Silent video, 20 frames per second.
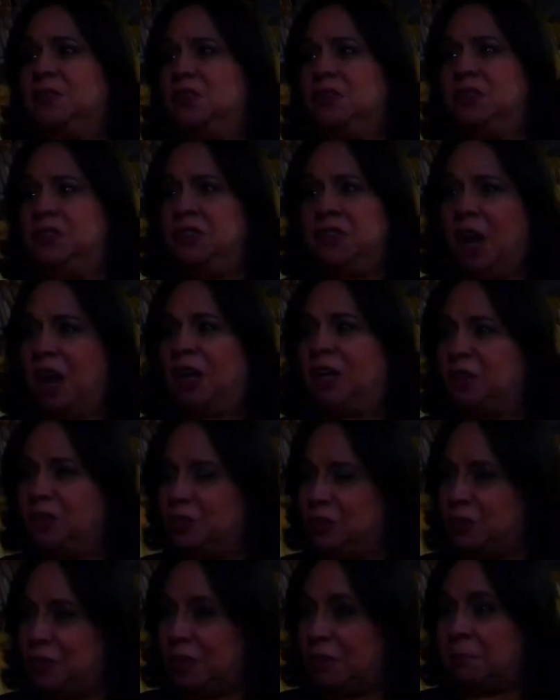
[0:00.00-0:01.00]
You're not
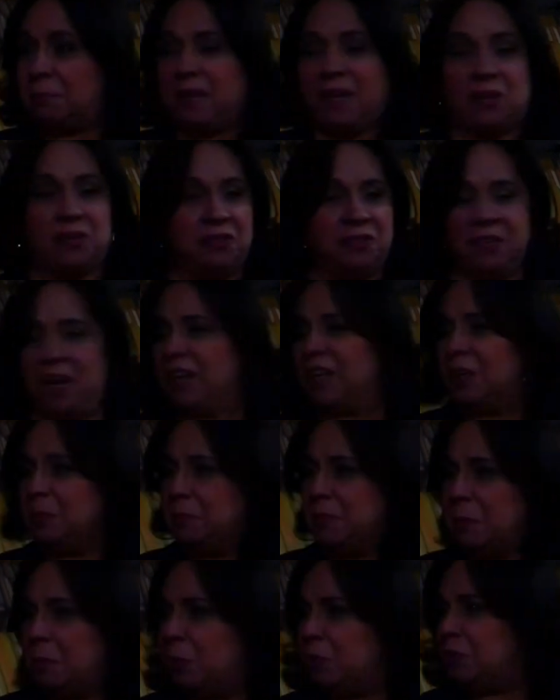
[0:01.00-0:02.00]
gonna do that You're not gonna
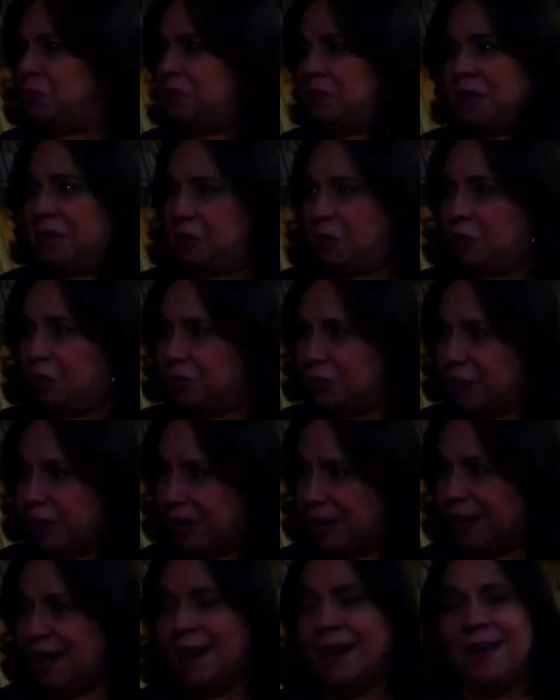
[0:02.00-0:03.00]
be a boy. You're not gonna cut your
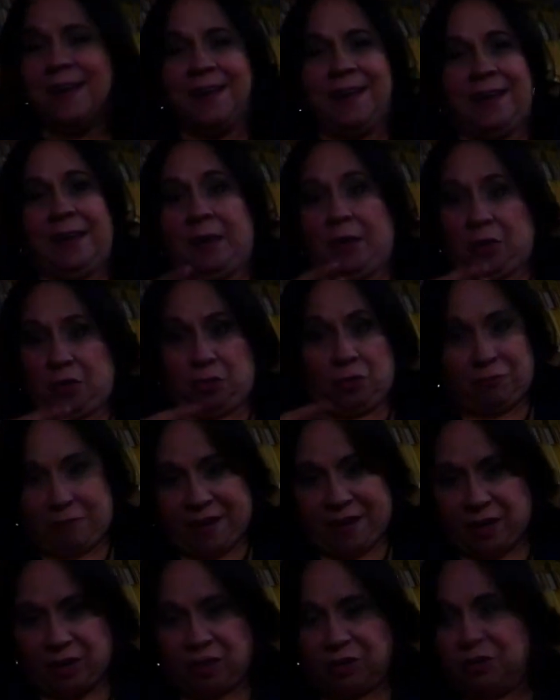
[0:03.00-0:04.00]
hair. You're
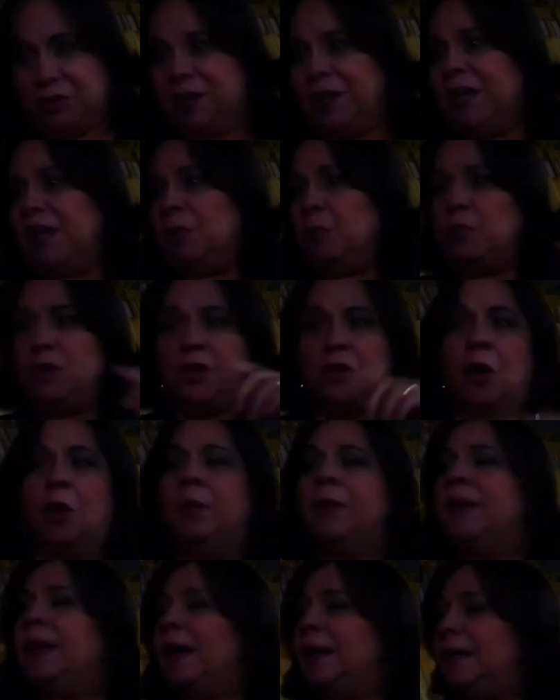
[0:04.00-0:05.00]
ready to cut your hair. We're
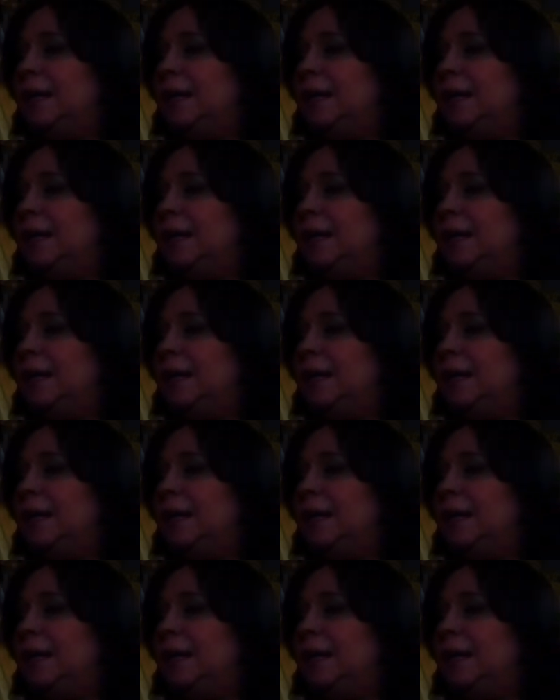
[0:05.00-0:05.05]
going."